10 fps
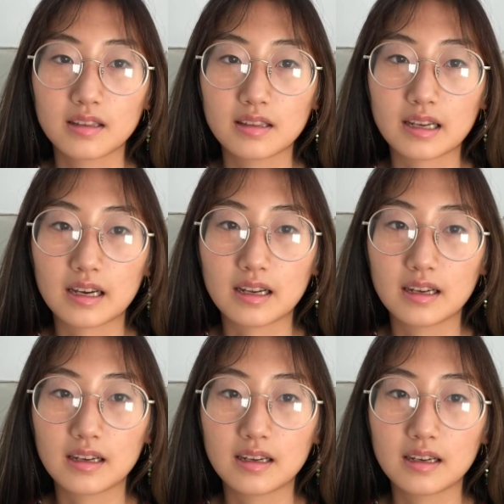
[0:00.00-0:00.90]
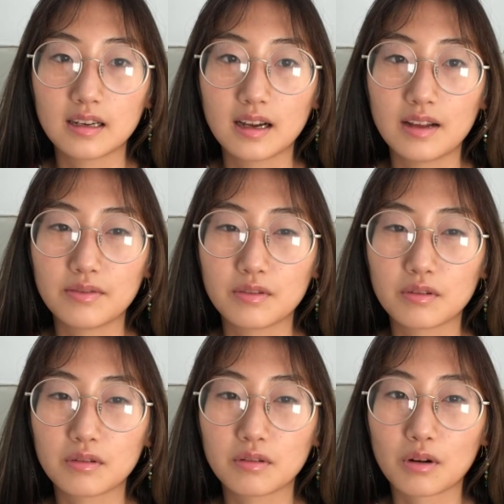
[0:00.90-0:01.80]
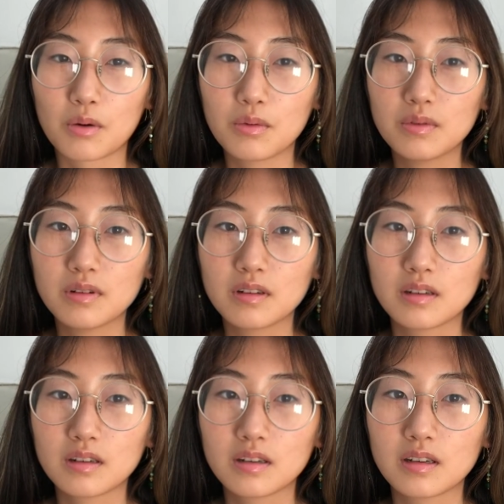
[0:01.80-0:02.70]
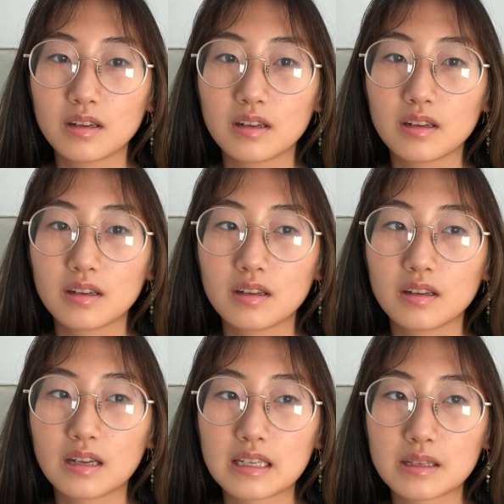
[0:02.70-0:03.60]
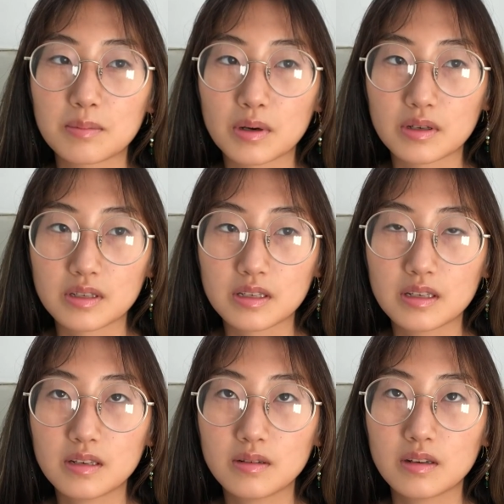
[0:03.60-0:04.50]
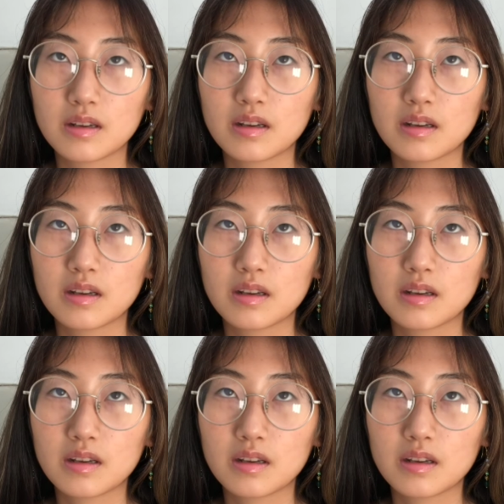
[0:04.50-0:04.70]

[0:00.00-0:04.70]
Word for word: that I've grown as a person